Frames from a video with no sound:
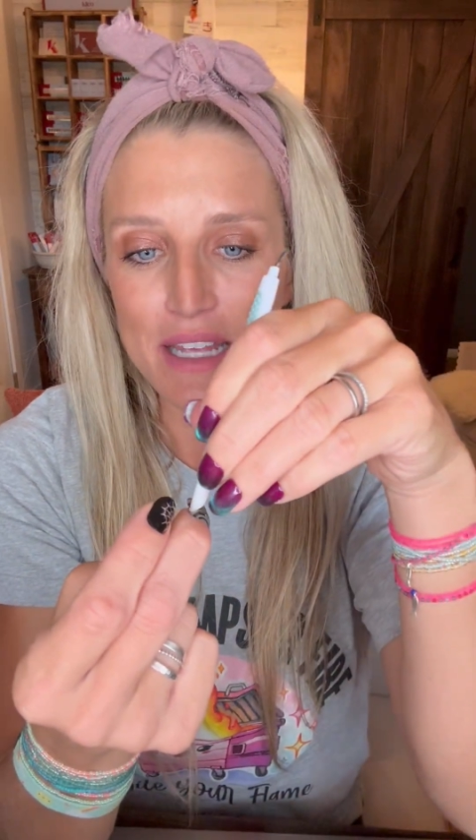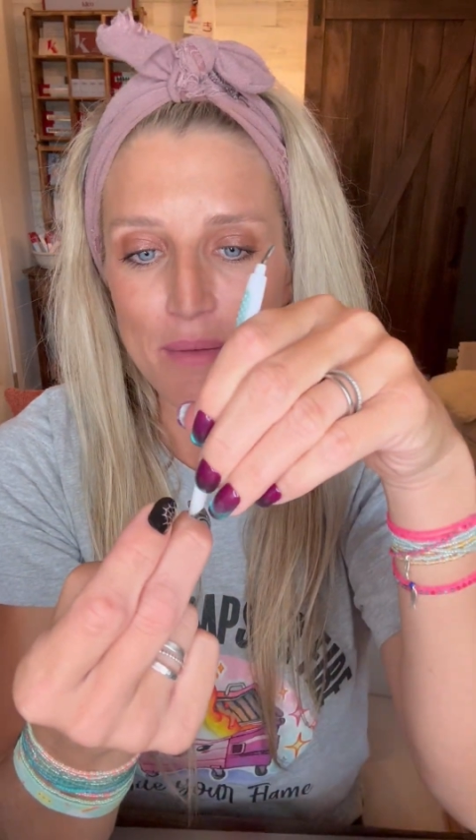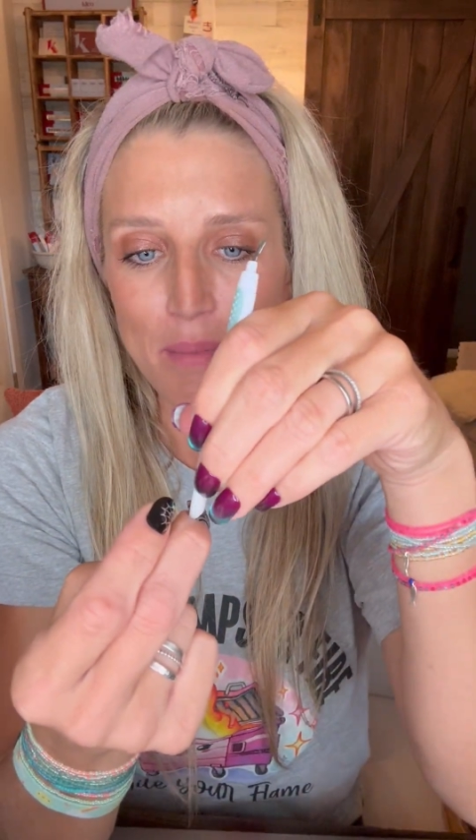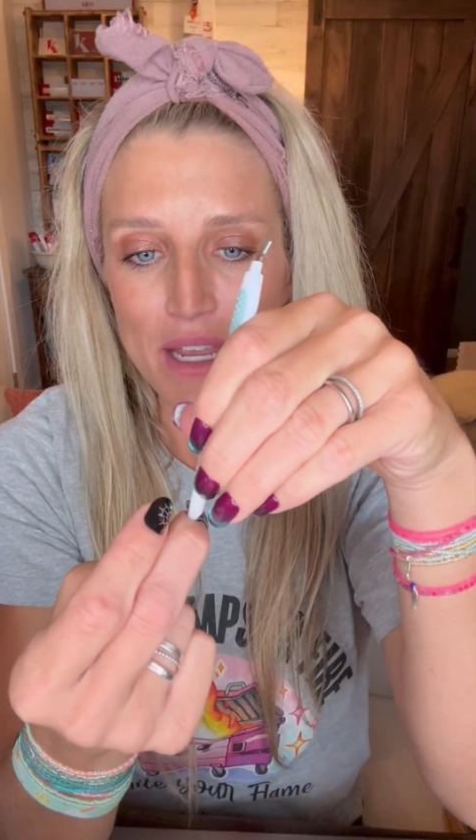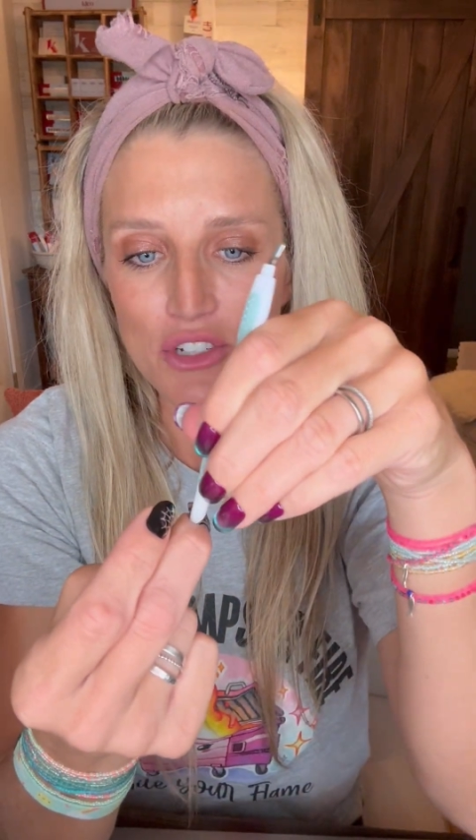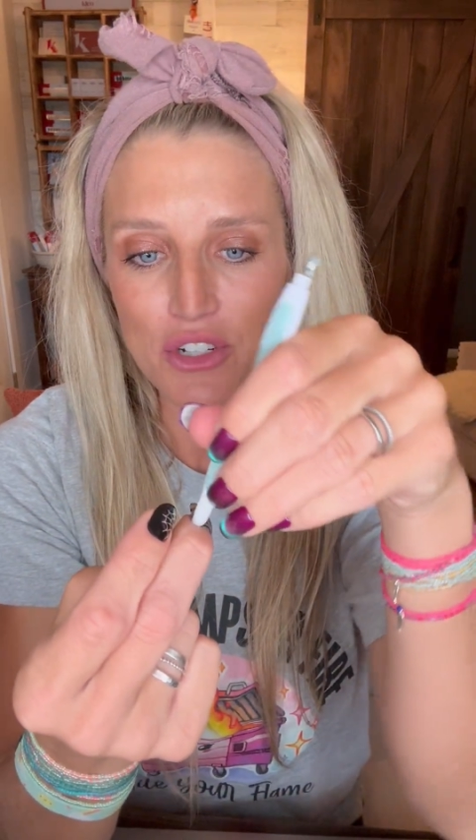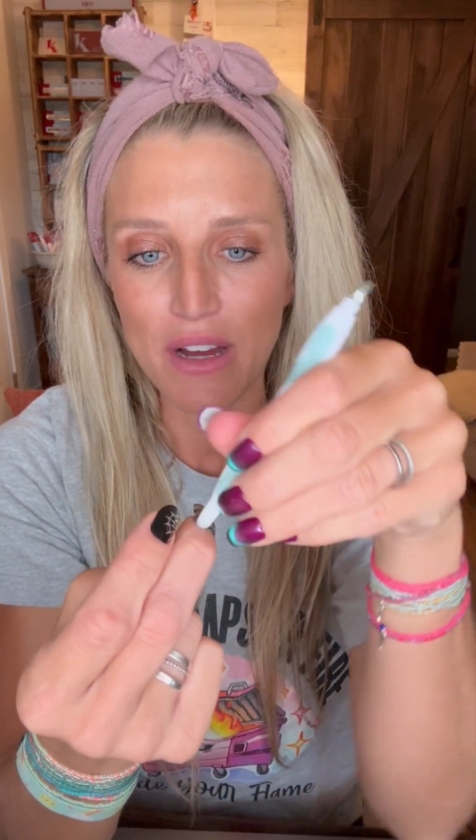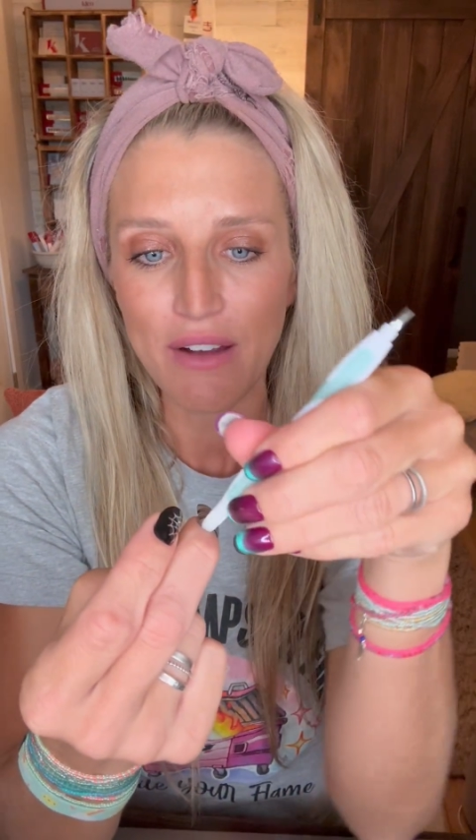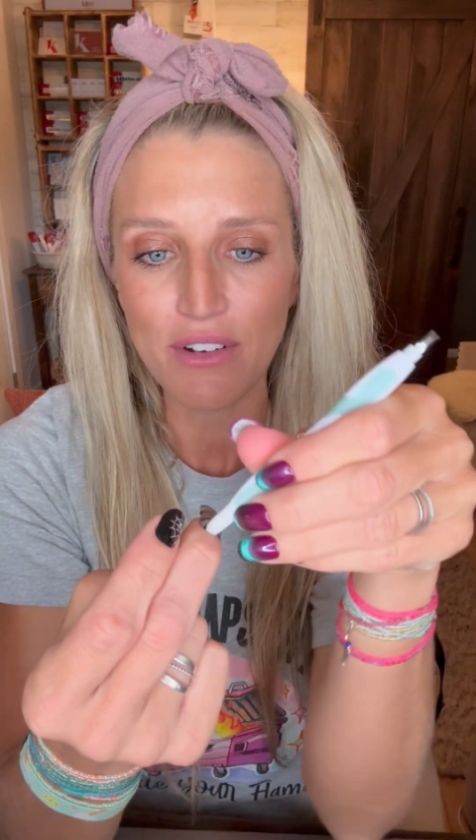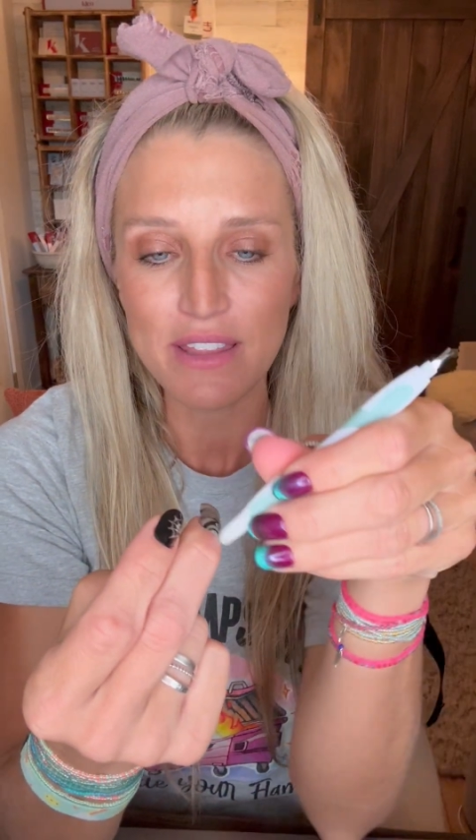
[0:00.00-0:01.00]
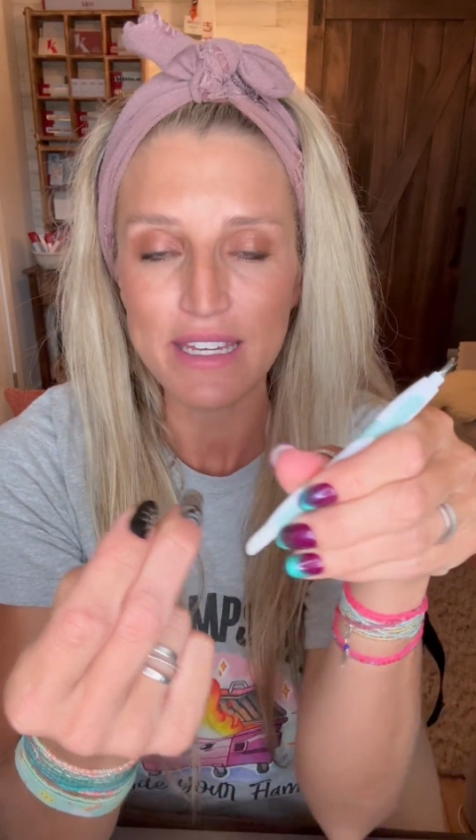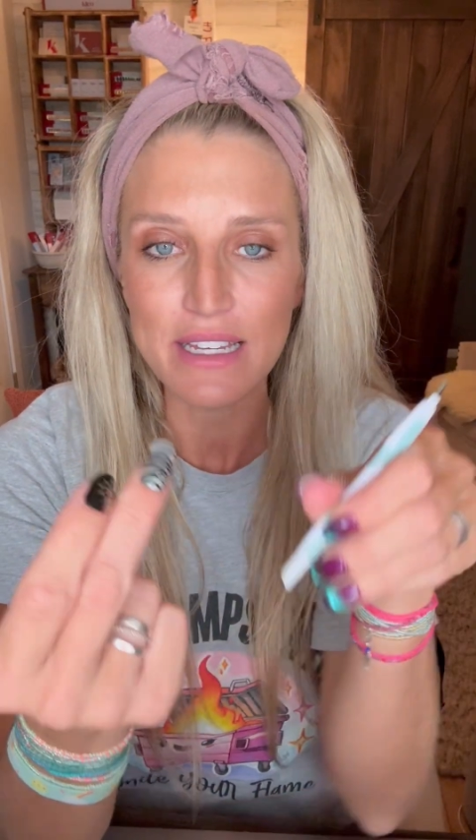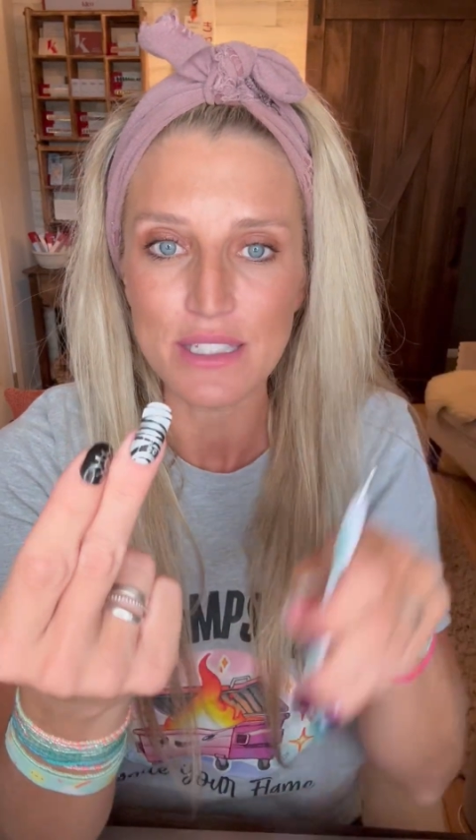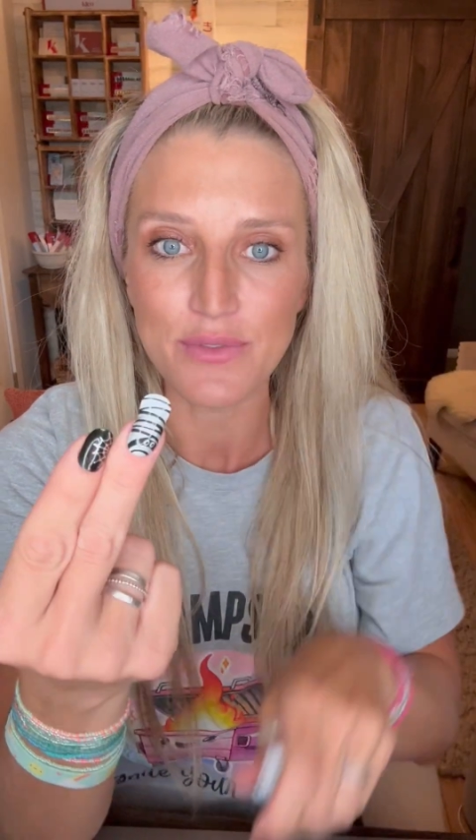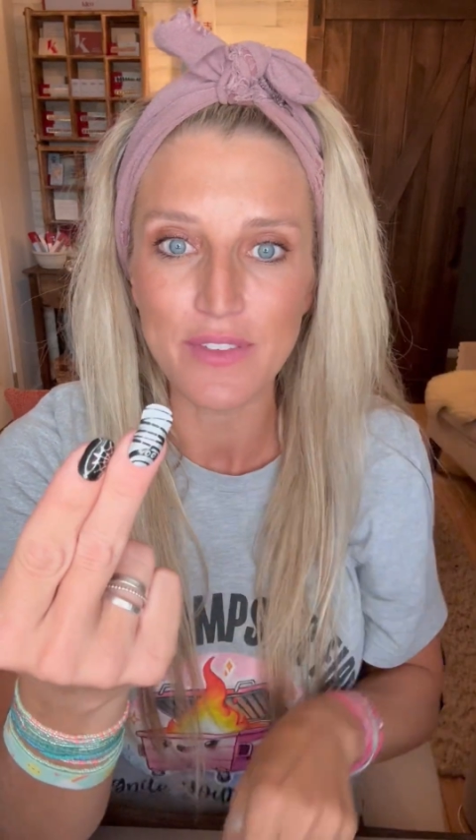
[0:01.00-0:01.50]
and make sure everything
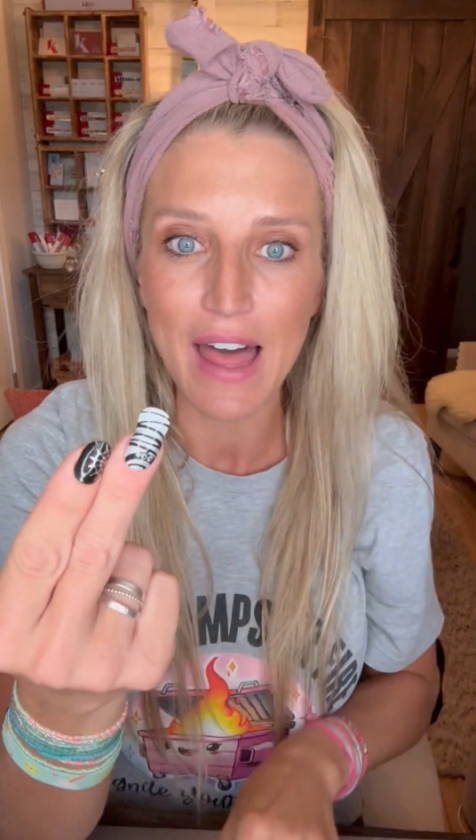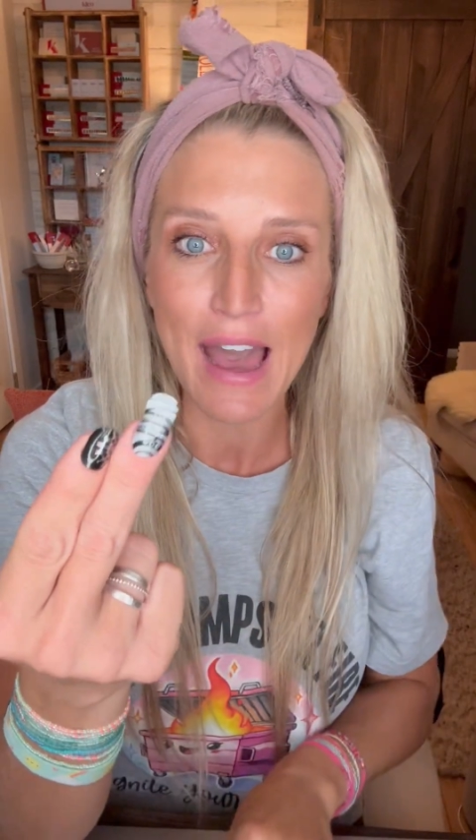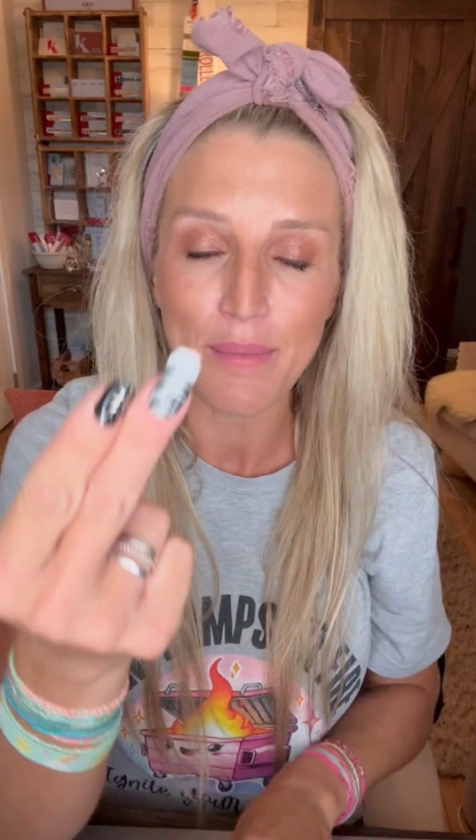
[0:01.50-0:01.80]
is flat,